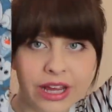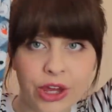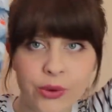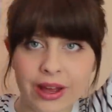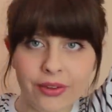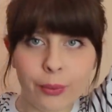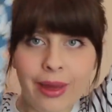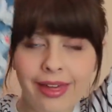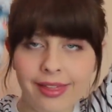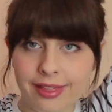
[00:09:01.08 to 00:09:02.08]
really cute as
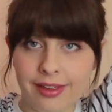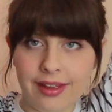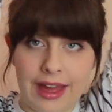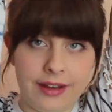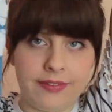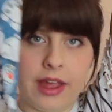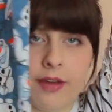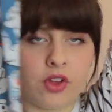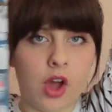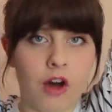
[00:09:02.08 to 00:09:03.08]
well. And they
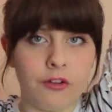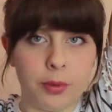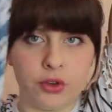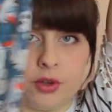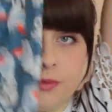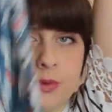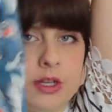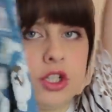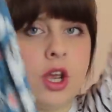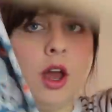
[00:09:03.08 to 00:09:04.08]
have the cuff bottoms,
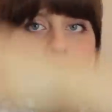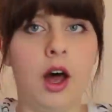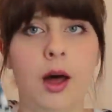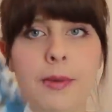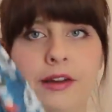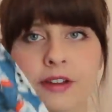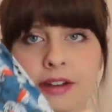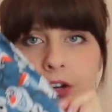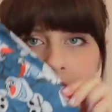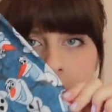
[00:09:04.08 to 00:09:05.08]
which are my
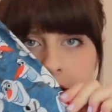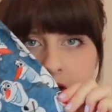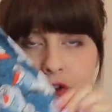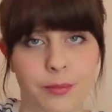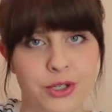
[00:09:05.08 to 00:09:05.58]
favourite kind of